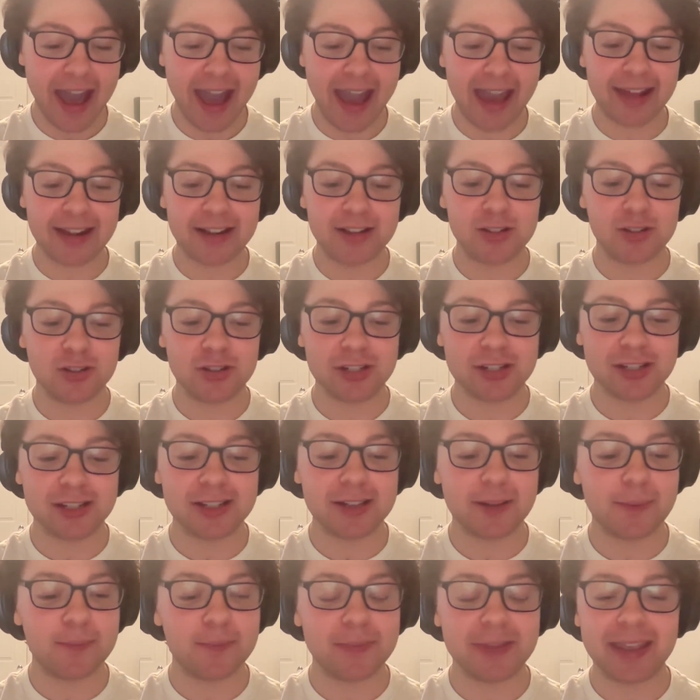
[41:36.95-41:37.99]
and
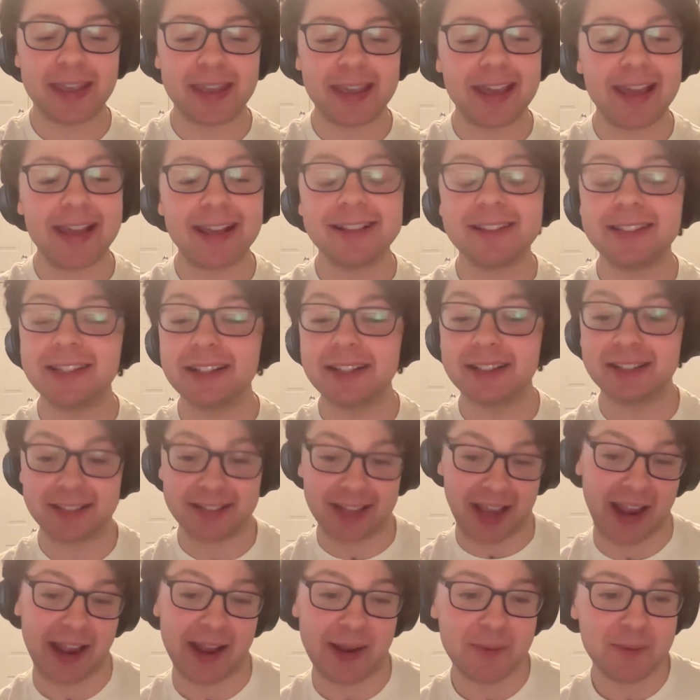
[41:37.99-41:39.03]
it's
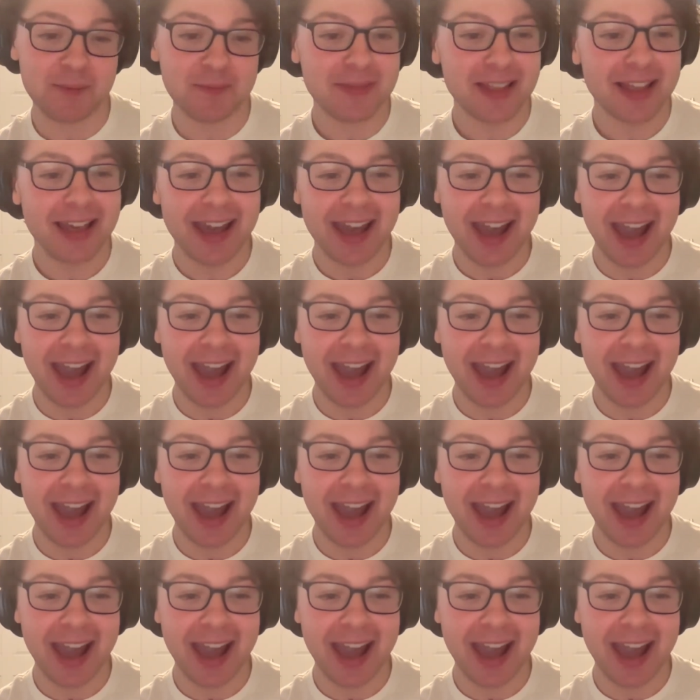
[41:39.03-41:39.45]
insane.